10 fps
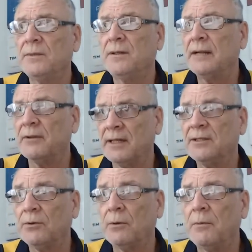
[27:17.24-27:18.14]
you can have a
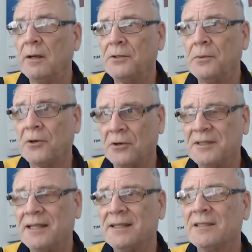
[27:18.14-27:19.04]
link to a
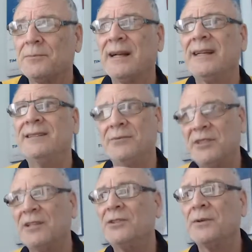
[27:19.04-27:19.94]
contact us page,
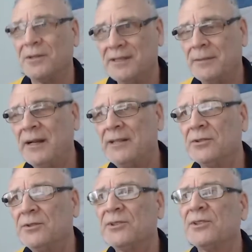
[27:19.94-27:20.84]
which goes to a contact
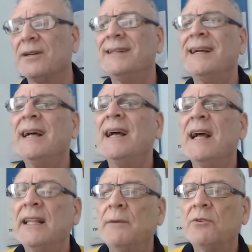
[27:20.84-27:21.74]
page on your site.
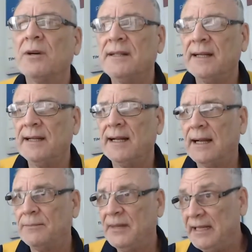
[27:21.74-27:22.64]
And then we've got
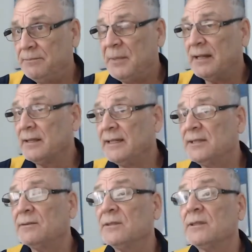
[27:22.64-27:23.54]
inbound
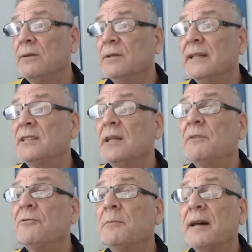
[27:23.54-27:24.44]
links. So links
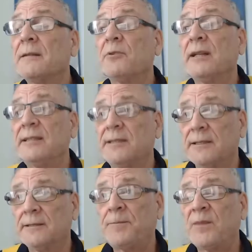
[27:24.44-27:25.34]
coming from other
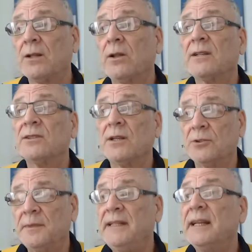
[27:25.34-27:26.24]
places like
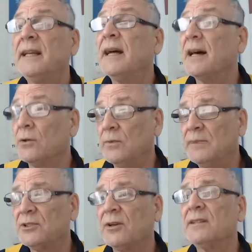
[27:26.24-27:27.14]
social media and other
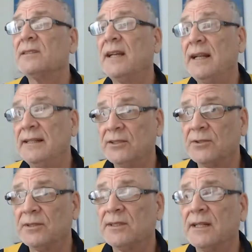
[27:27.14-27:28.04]
websites and that
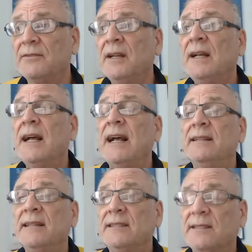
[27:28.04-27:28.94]
sort of stuff.
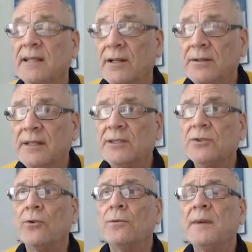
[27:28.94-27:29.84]
And this
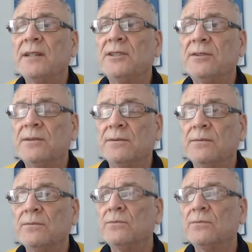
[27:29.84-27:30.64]
all makes